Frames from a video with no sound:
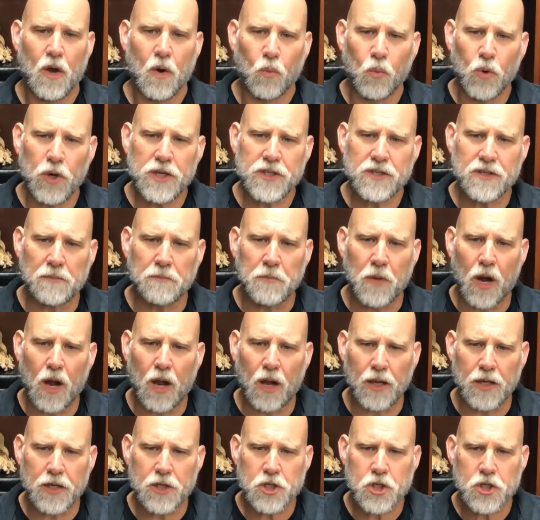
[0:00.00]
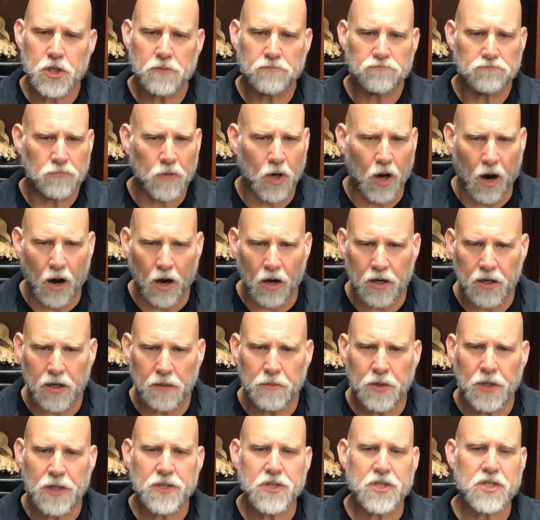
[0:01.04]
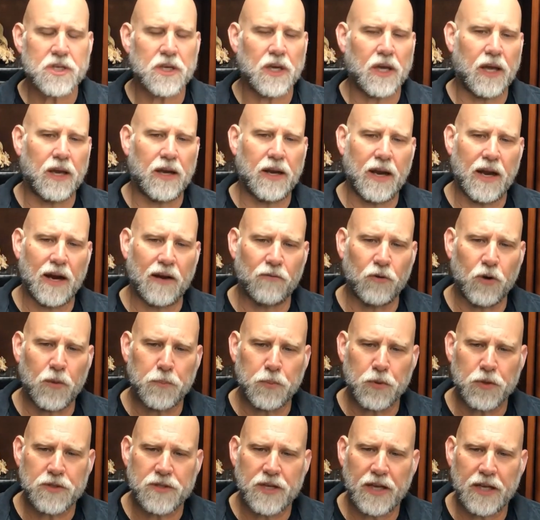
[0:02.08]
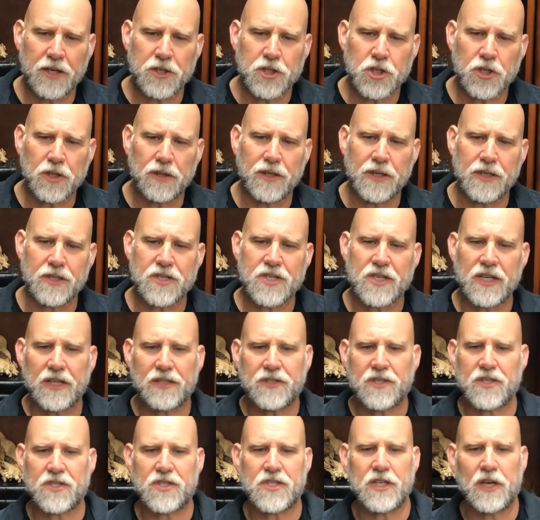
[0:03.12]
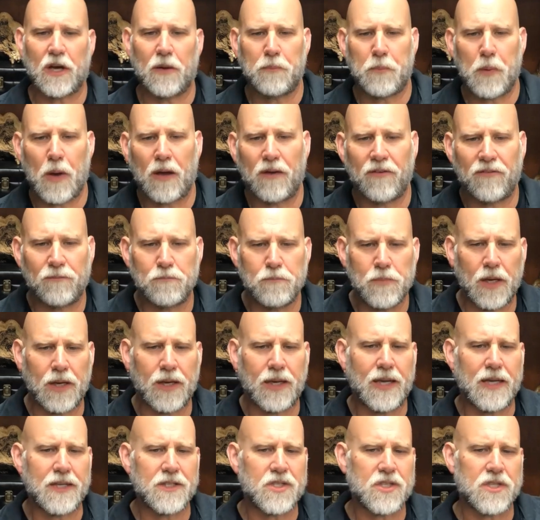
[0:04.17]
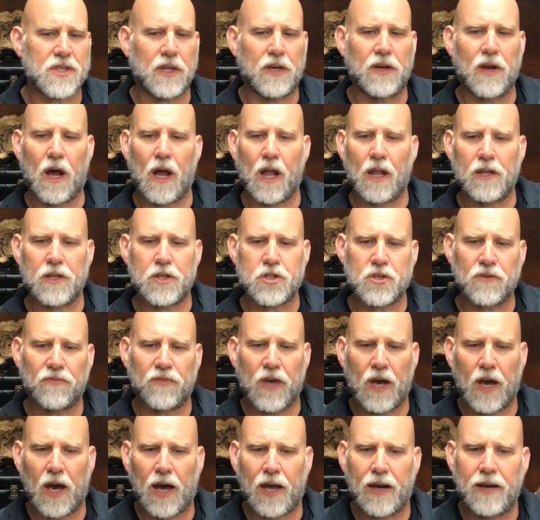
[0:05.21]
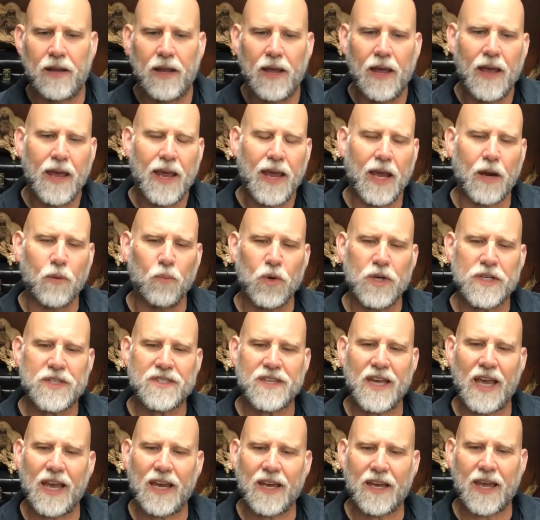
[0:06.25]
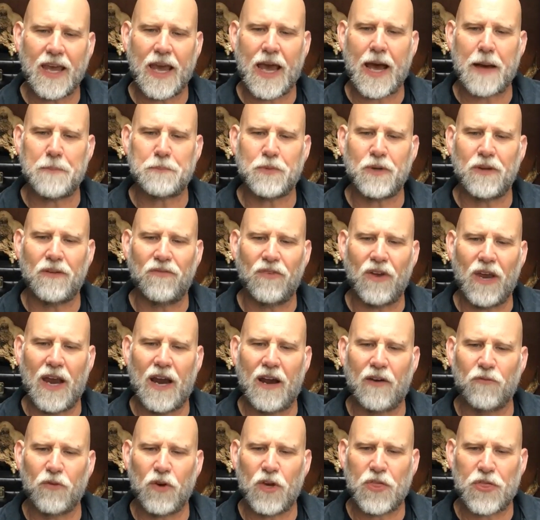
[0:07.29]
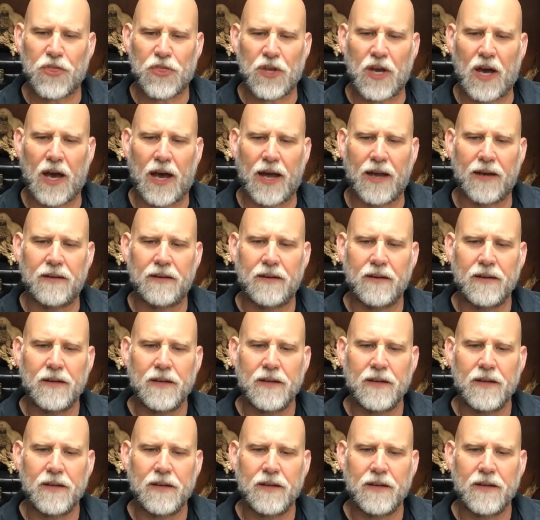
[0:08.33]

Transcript: We demolish arguments and every pretension that sets itself up against the knowledge of God, and we take captive every thought